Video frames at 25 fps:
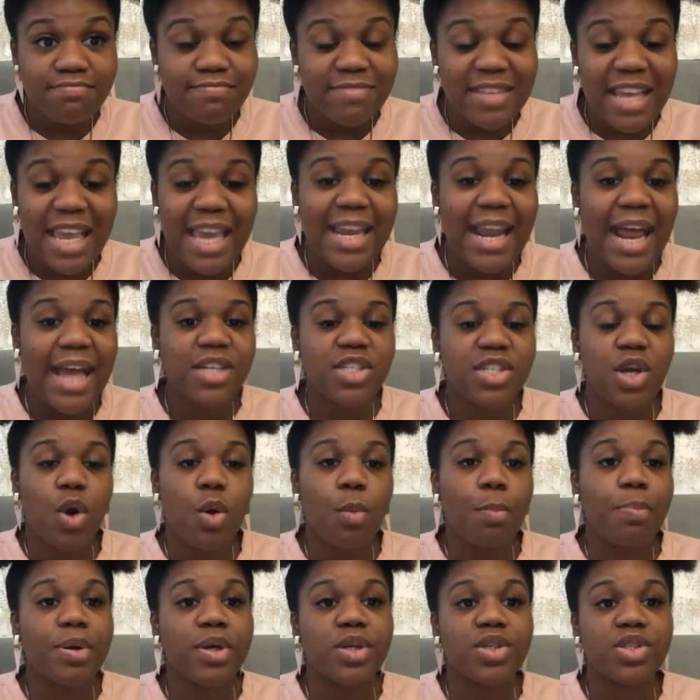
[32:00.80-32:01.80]
and I
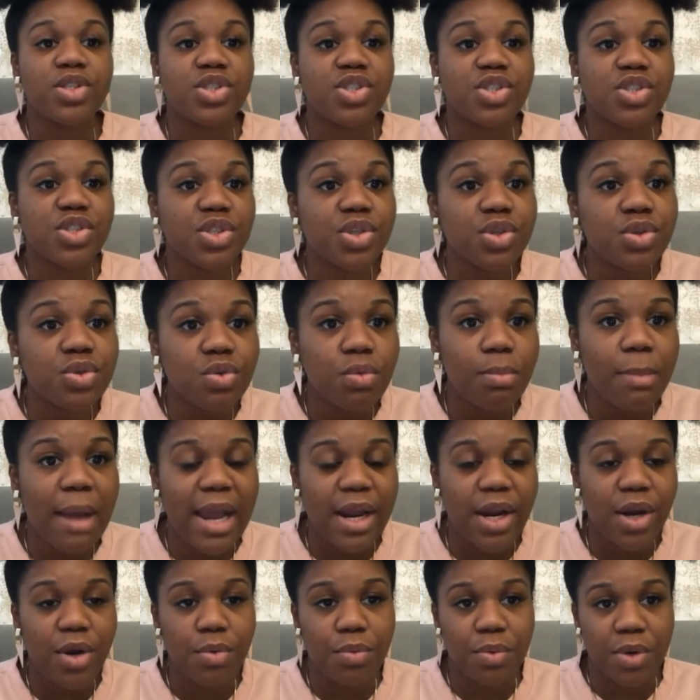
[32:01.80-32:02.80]
don't pursue
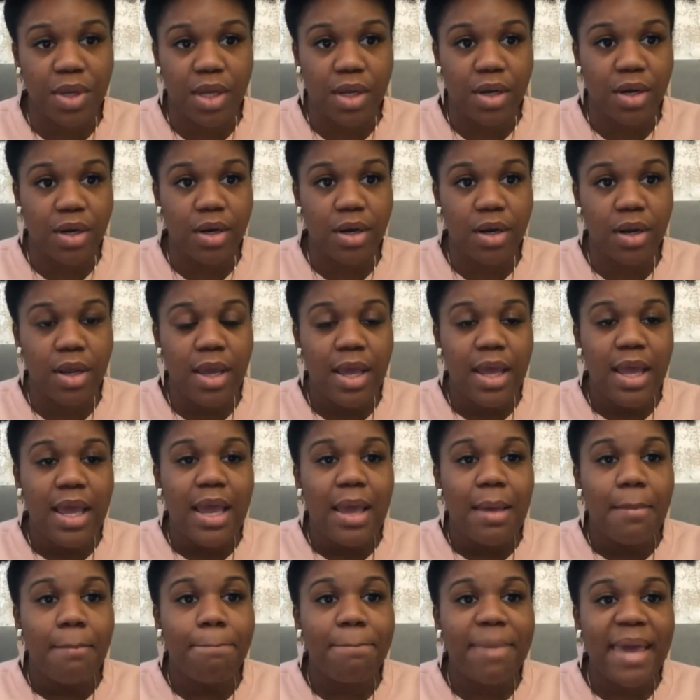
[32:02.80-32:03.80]
my career
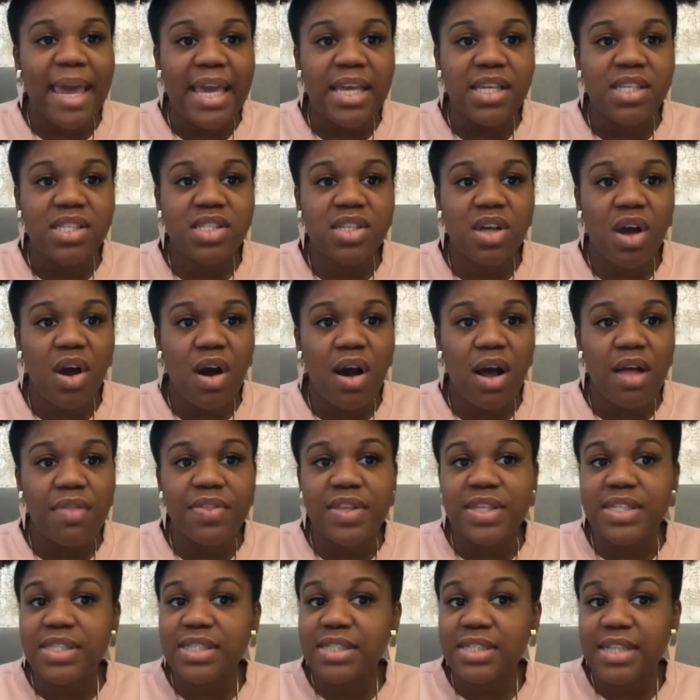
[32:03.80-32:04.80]
based on
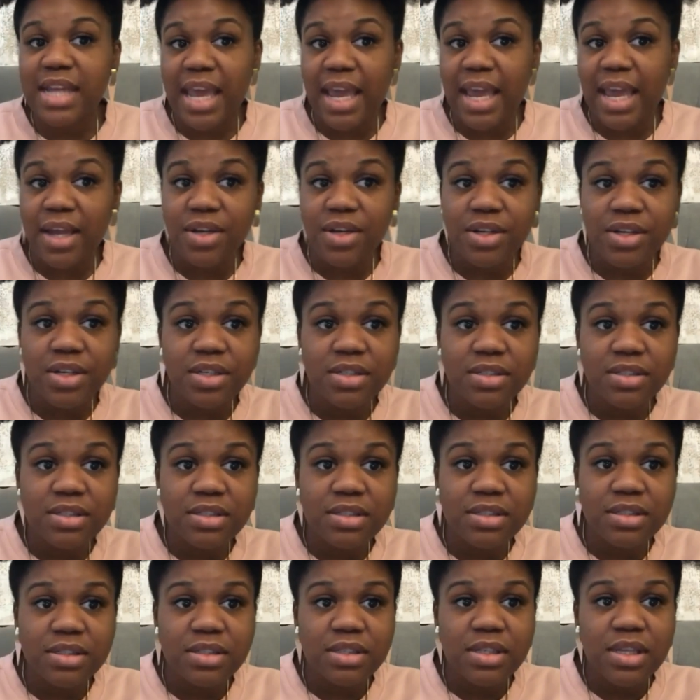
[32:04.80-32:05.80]
the
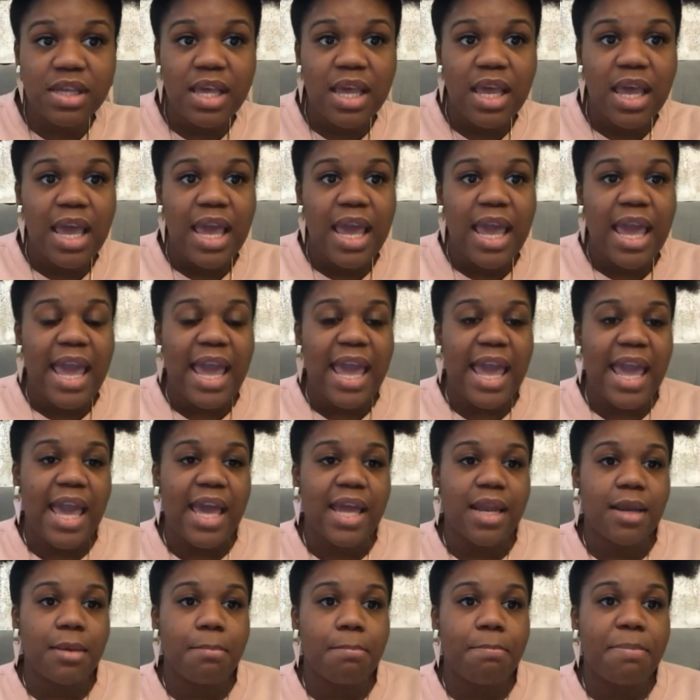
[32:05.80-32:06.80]
standards
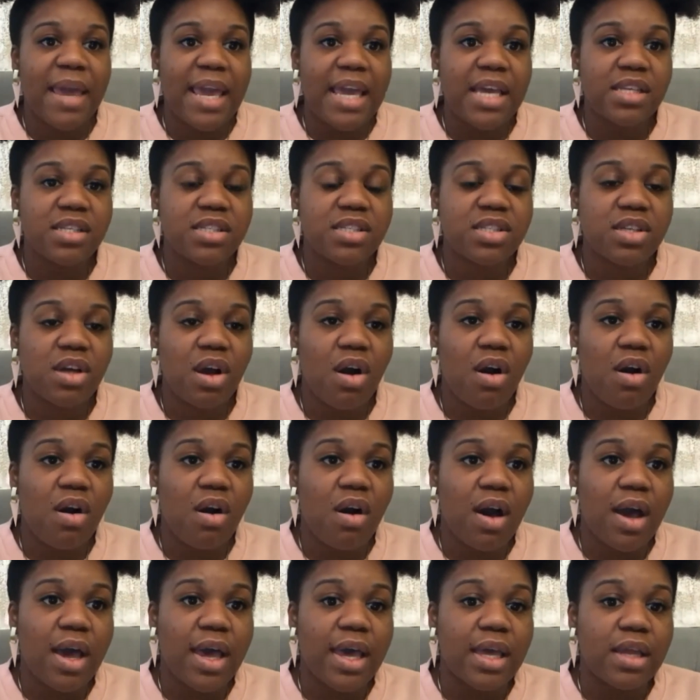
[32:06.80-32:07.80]
and based
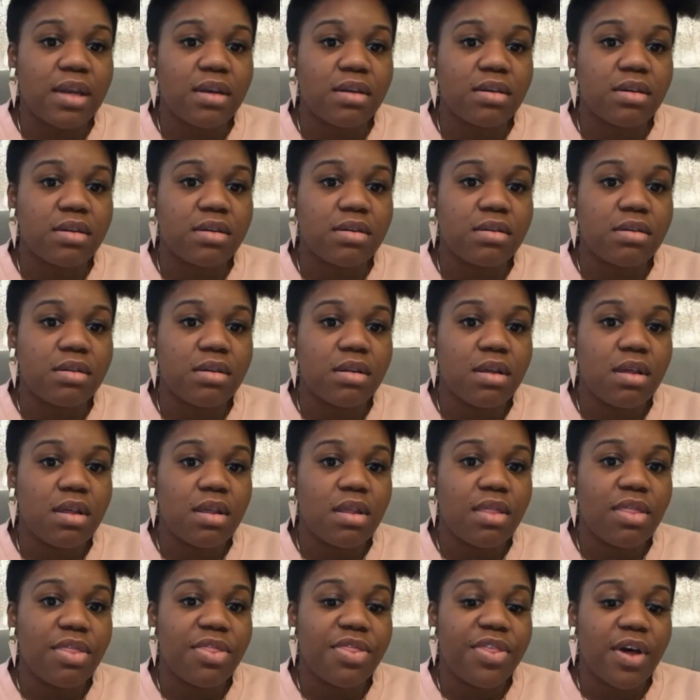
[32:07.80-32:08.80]
on
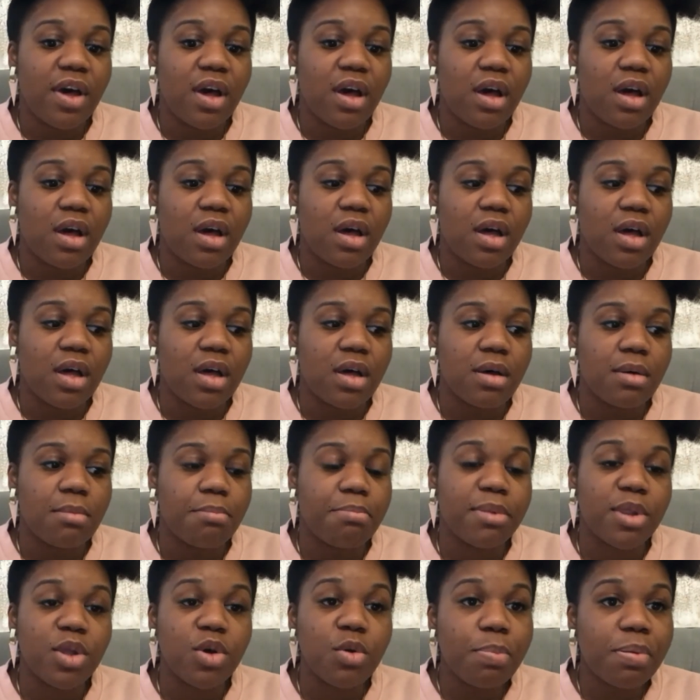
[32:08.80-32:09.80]
the
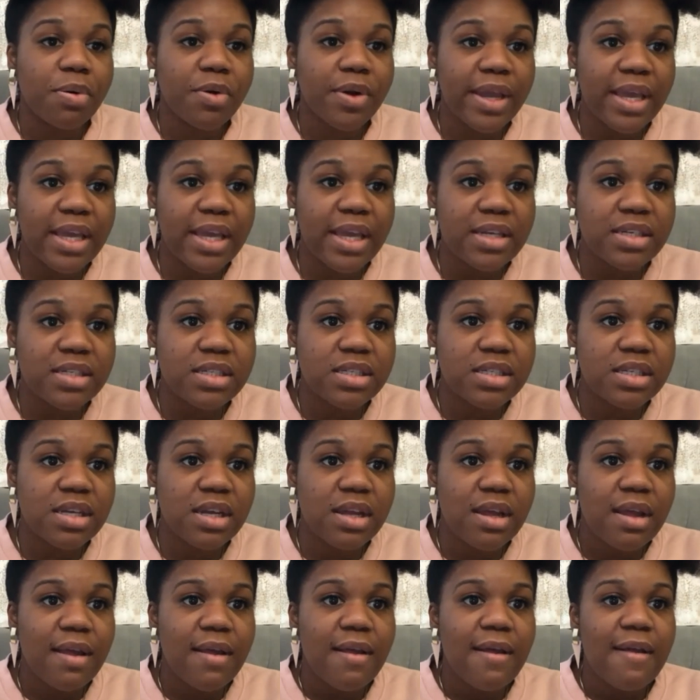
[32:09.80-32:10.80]
blueprint
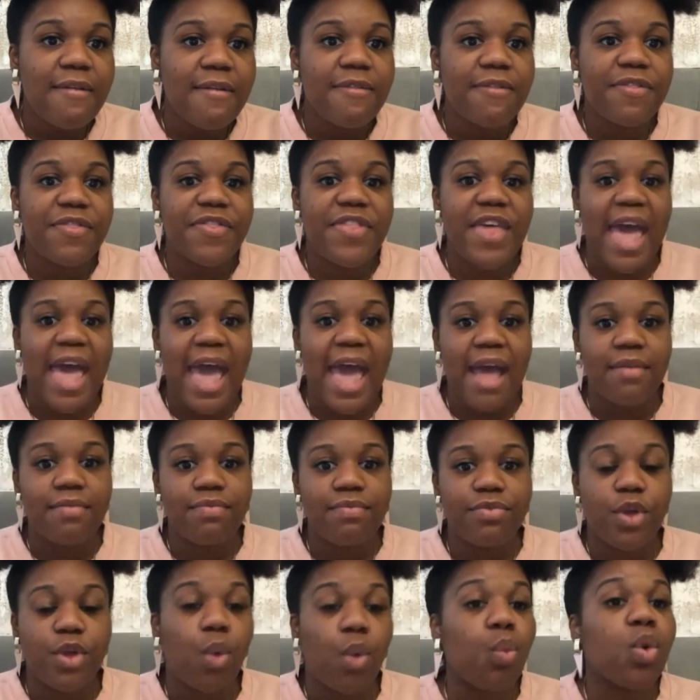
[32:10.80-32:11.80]
that
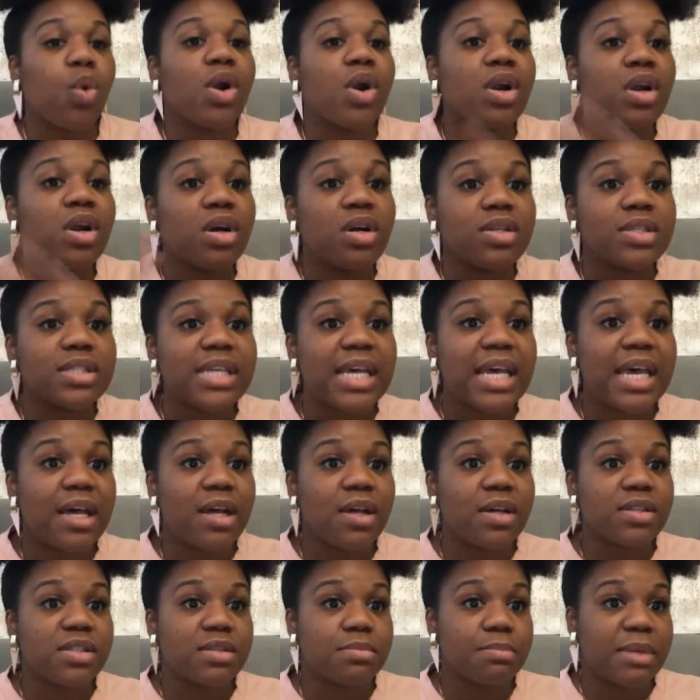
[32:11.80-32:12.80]
the world
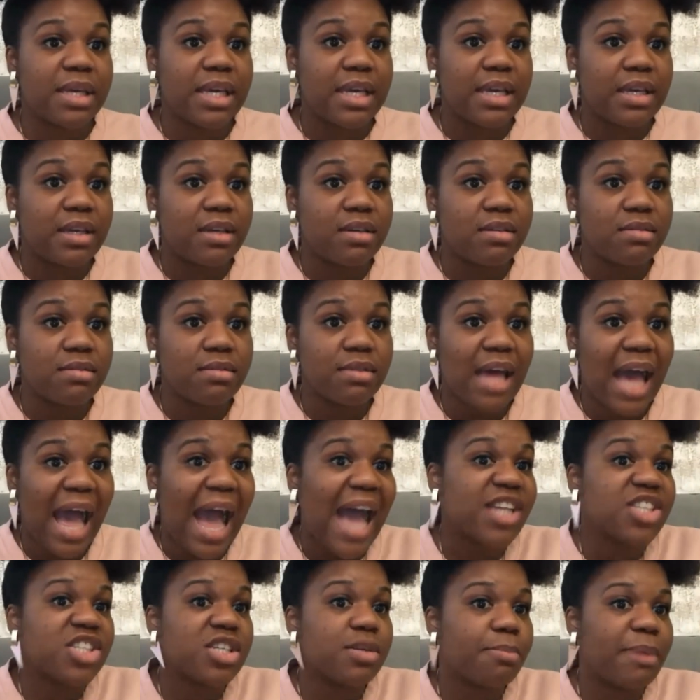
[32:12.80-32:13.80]
tells me
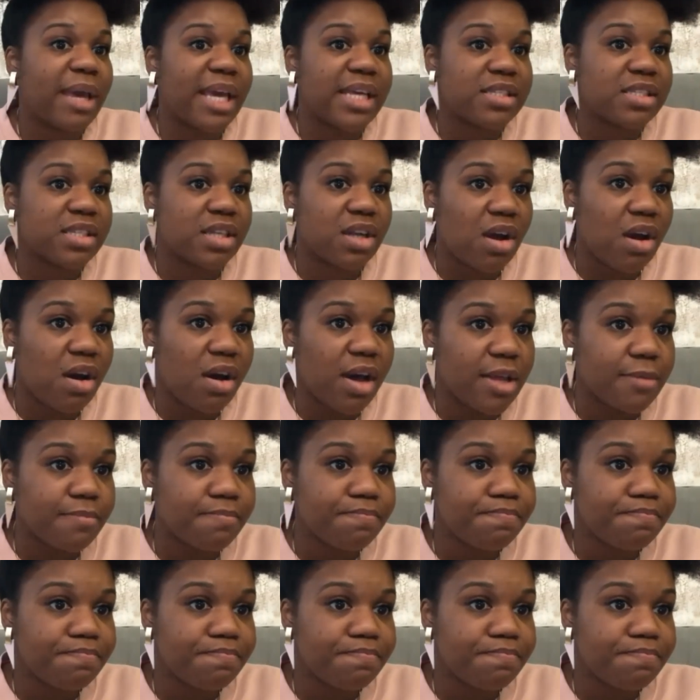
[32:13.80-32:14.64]
I should base it on.